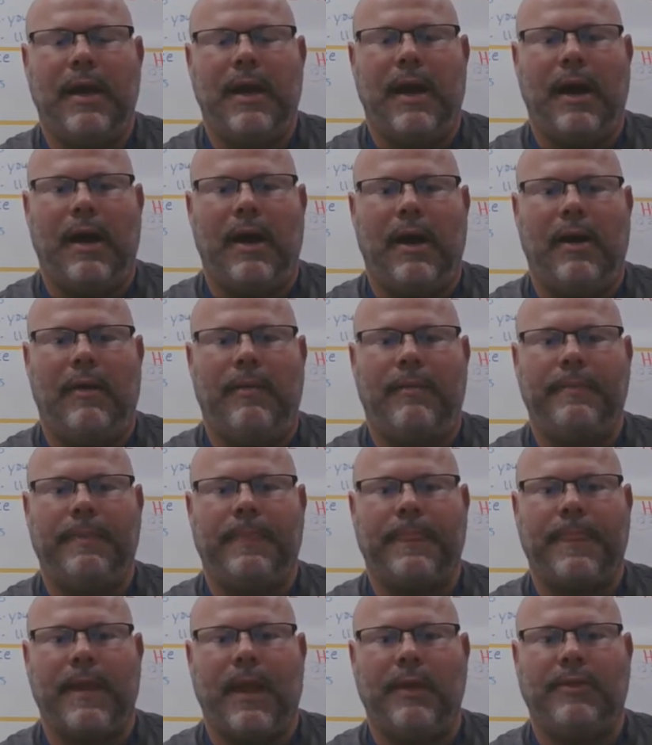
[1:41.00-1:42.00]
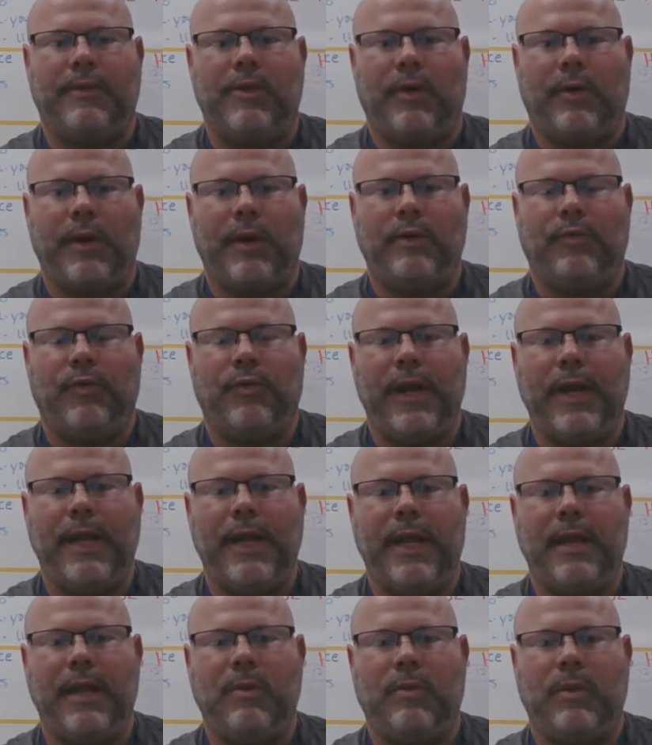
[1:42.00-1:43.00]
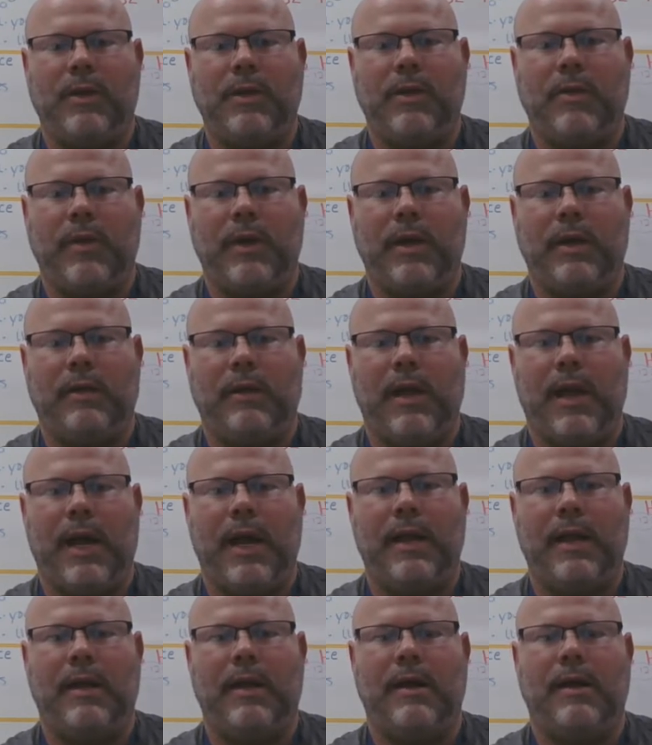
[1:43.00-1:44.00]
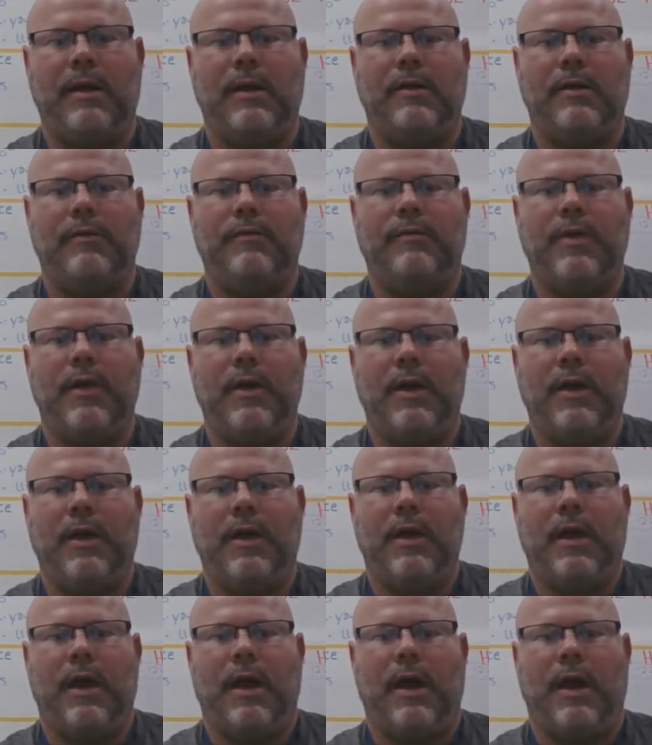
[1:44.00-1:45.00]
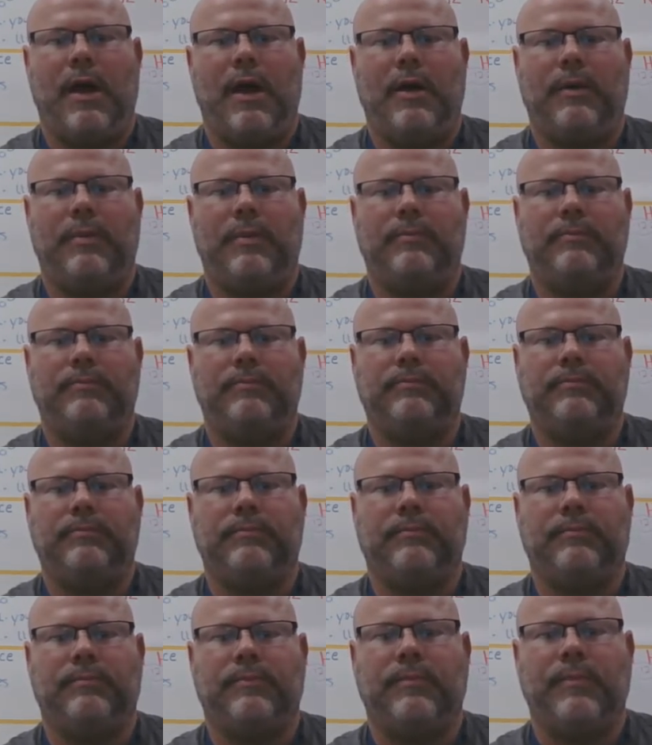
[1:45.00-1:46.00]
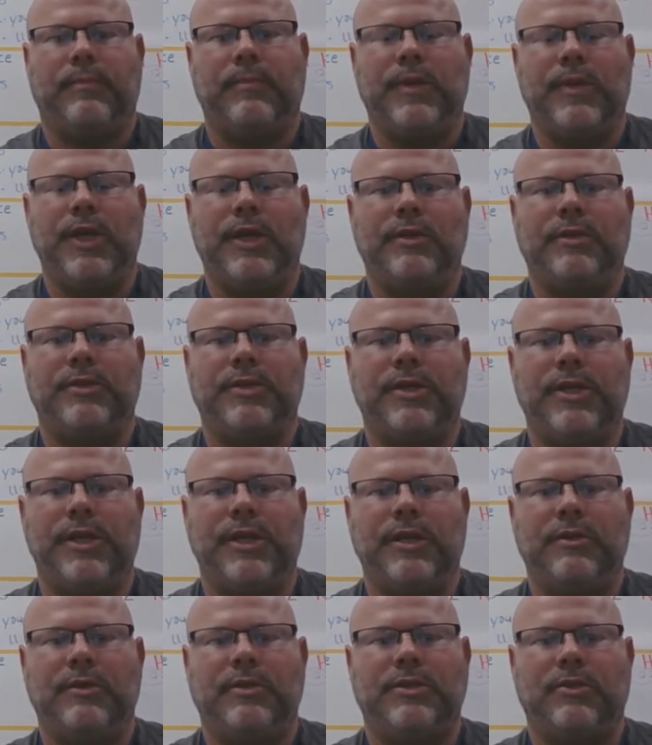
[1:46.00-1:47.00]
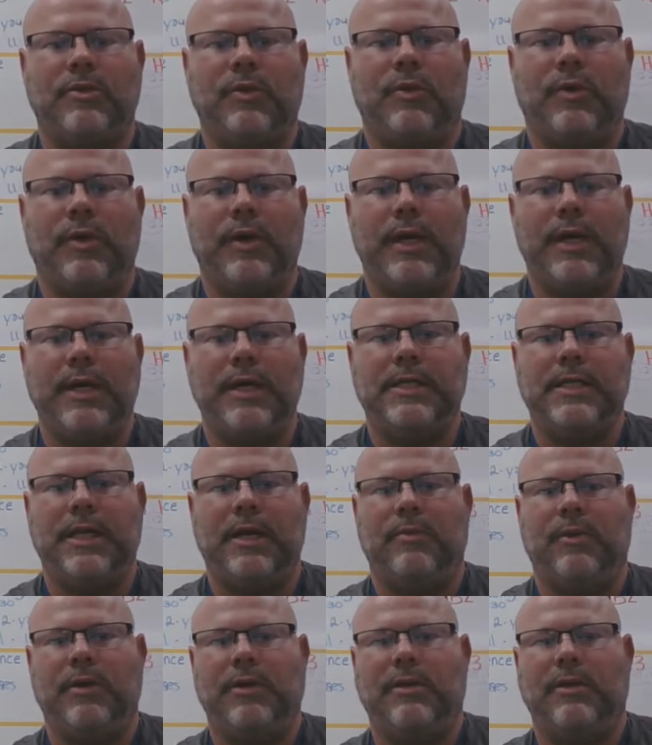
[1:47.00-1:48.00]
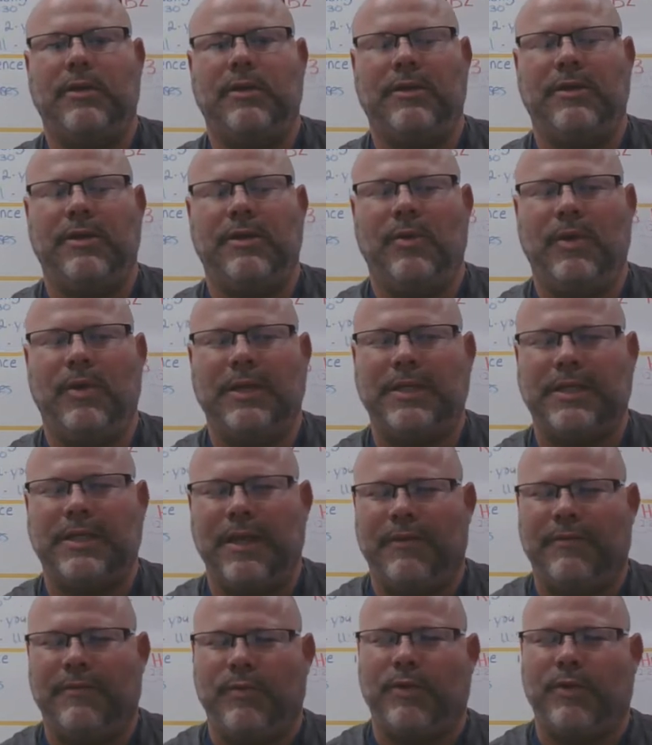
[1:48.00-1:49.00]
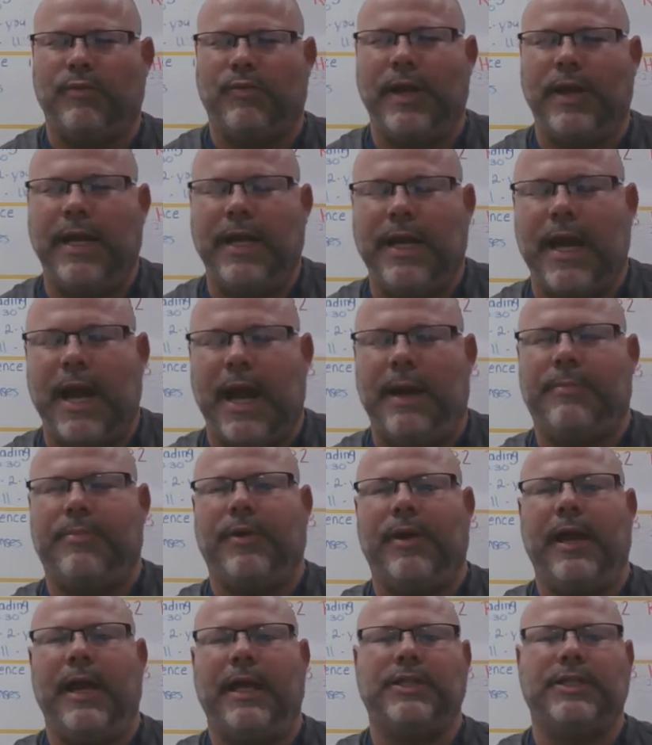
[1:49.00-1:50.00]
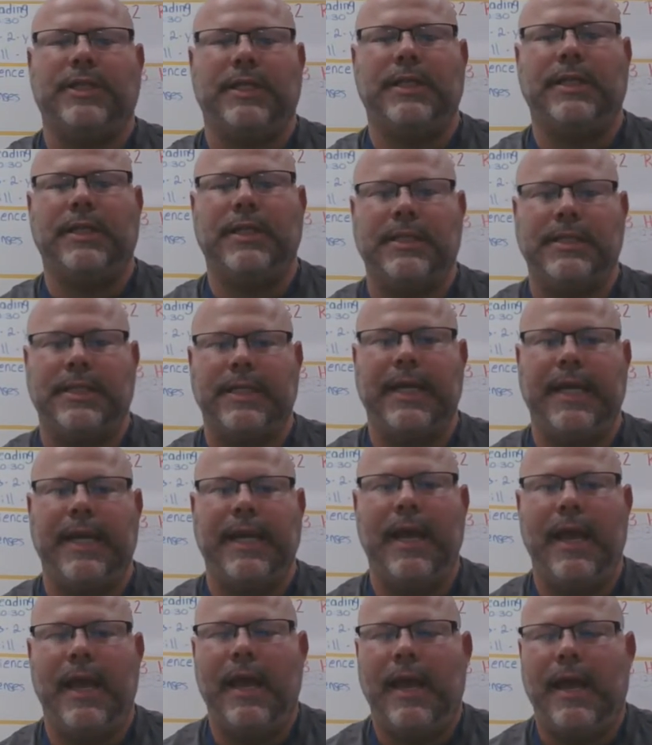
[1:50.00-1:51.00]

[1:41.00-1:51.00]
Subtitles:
During reading, we're doing a lot of um, news to you stories, and we're doing stuff with reading comprehension to see,